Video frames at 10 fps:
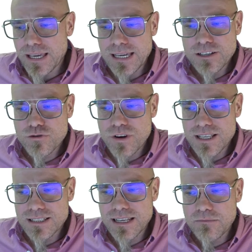
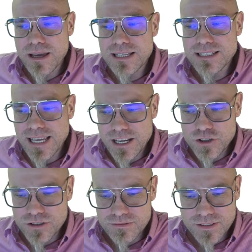interest in
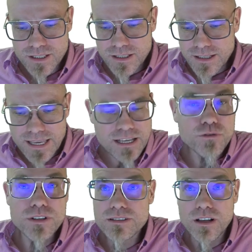meditation
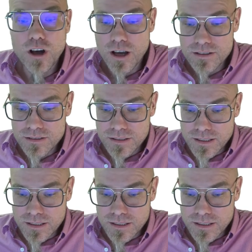increased a lot.